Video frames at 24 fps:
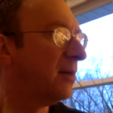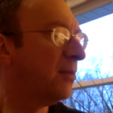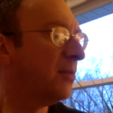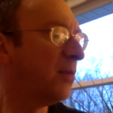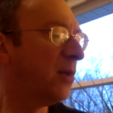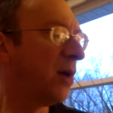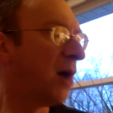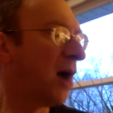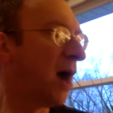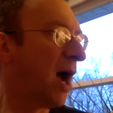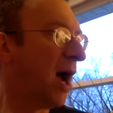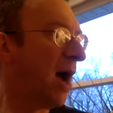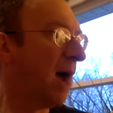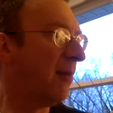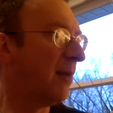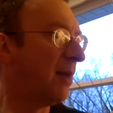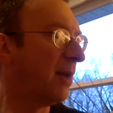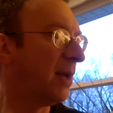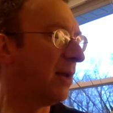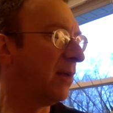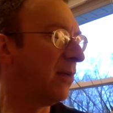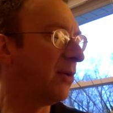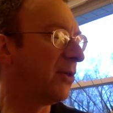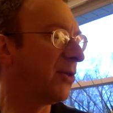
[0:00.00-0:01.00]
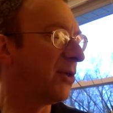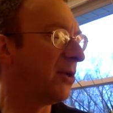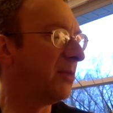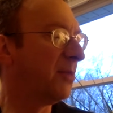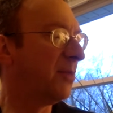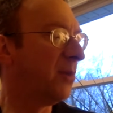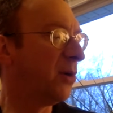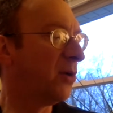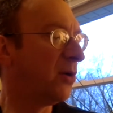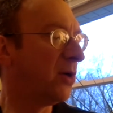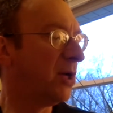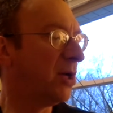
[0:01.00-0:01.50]
Poor Homily, with their
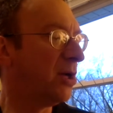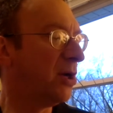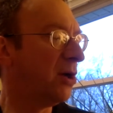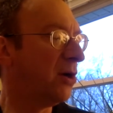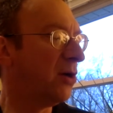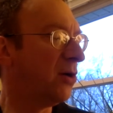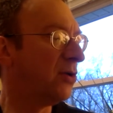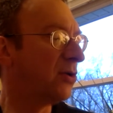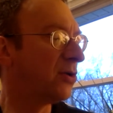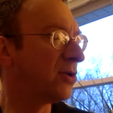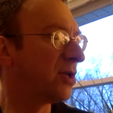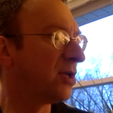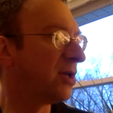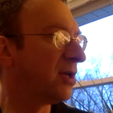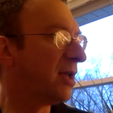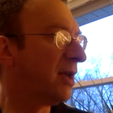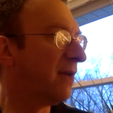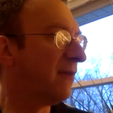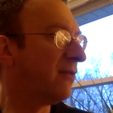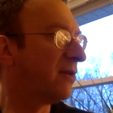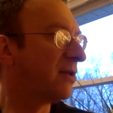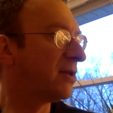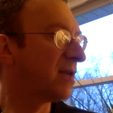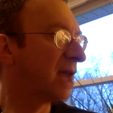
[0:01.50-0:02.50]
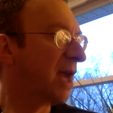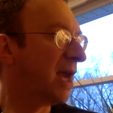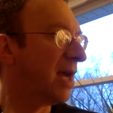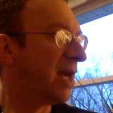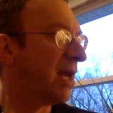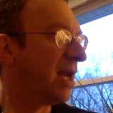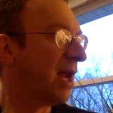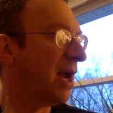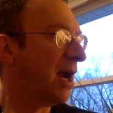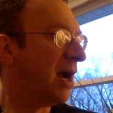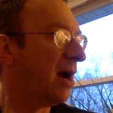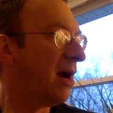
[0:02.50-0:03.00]
bony nose and never
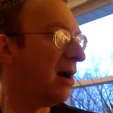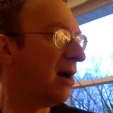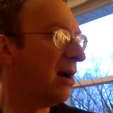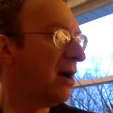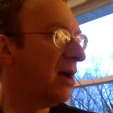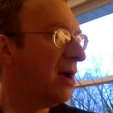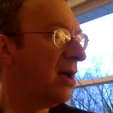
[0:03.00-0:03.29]
tidy hair,